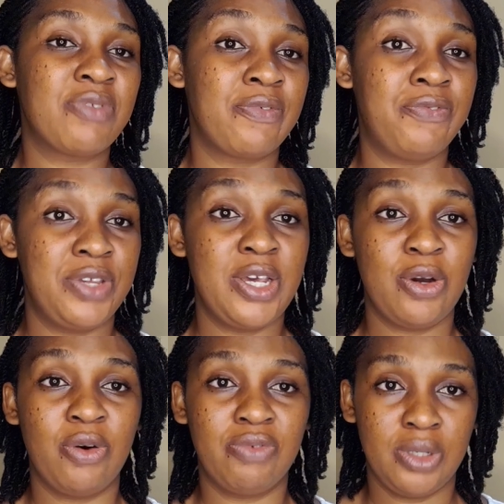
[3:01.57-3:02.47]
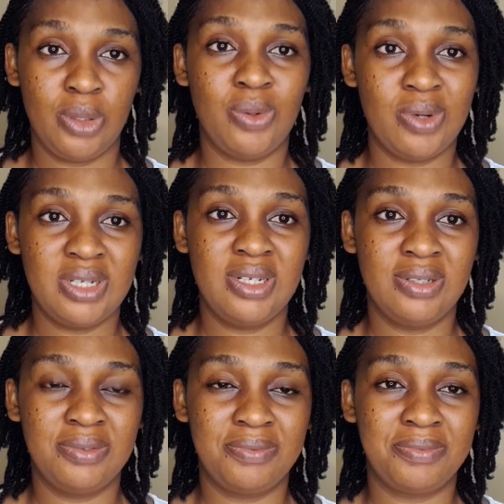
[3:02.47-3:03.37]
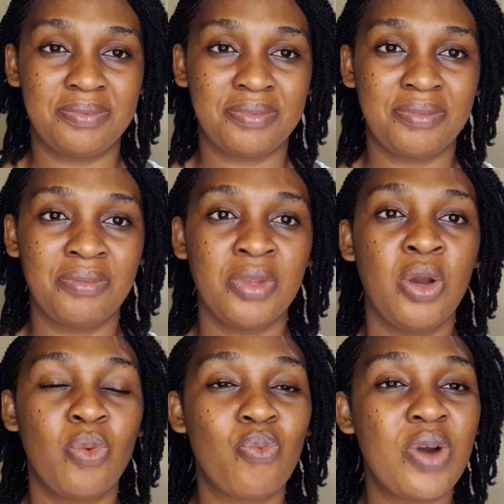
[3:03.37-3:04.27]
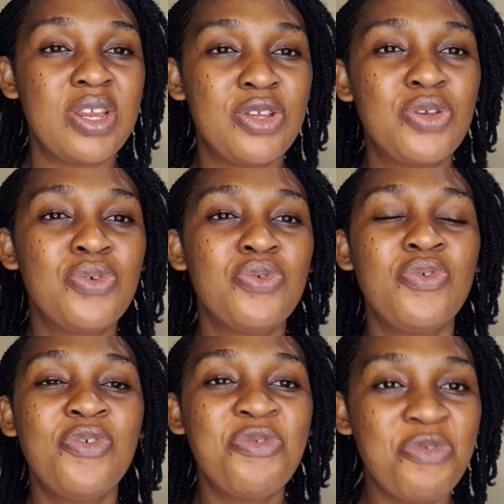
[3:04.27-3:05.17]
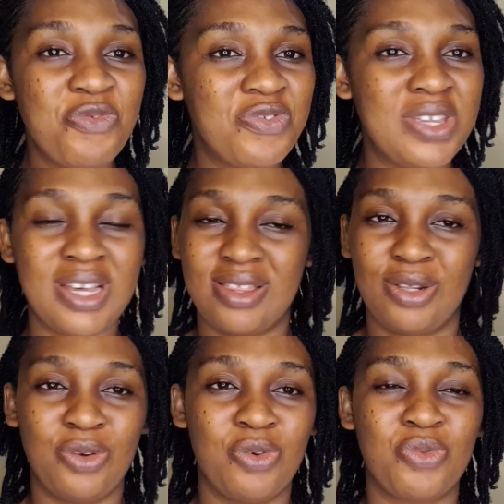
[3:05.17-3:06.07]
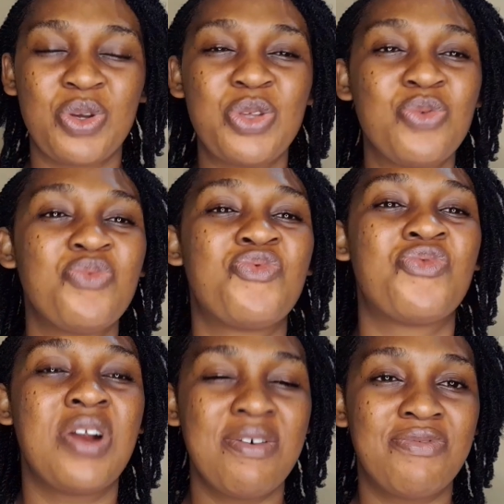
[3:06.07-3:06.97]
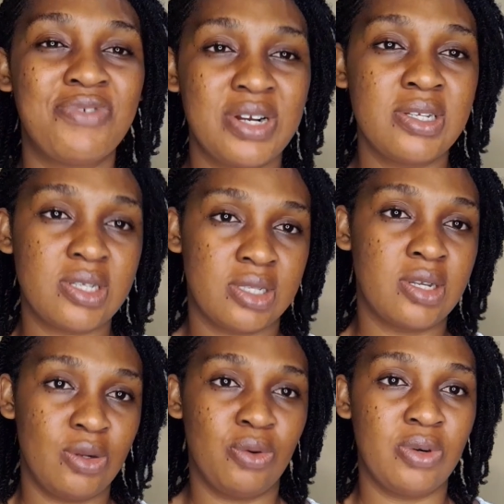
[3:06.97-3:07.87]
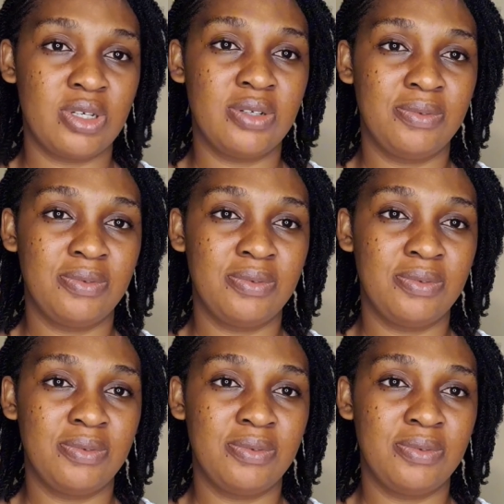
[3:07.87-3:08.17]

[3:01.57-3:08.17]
the fear of the Lord, when you fear the Lord, when you reverence the Lord,